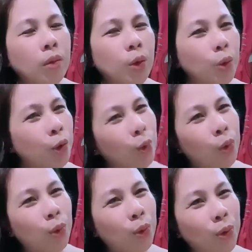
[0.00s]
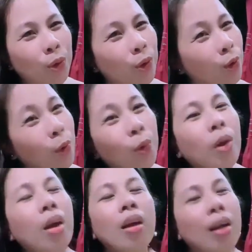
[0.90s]

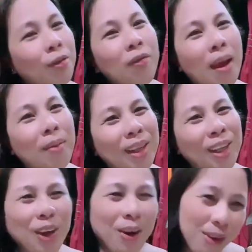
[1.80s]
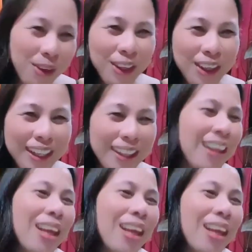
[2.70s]
her family. Charot!